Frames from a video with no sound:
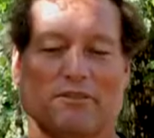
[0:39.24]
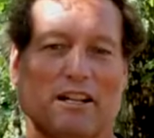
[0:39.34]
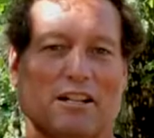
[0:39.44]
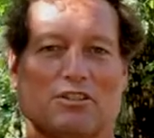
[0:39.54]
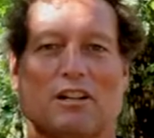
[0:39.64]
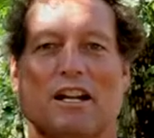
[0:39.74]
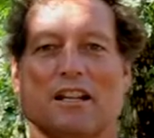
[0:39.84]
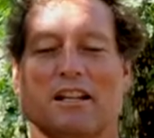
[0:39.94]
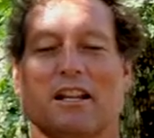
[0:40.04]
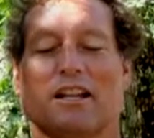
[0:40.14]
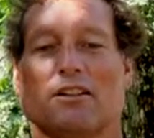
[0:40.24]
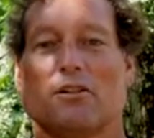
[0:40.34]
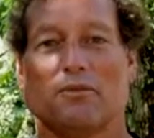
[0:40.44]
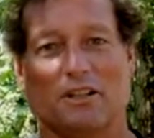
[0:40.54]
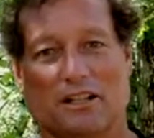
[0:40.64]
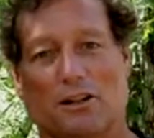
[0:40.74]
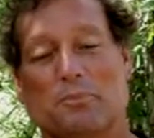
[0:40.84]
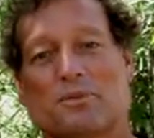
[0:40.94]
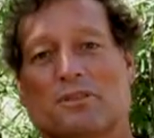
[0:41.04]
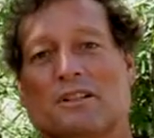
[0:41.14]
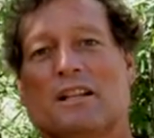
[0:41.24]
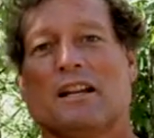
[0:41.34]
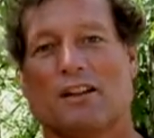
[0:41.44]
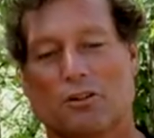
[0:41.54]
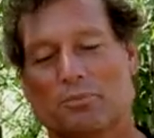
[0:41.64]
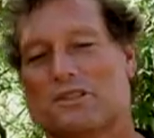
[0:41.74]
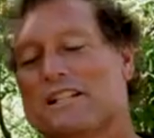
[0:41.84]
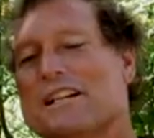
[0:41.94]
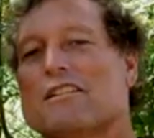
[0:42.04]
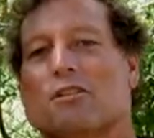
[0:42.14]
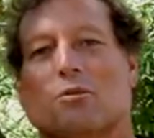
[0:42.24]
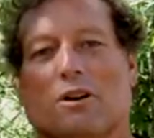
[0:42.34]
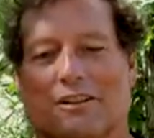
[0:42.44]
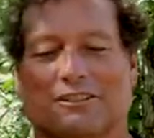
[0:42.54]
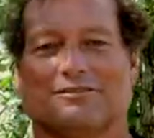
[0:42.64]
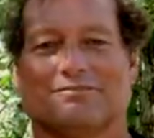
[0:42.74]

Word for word: give that a try, and hopefully it helps. Hope to see you out on the water.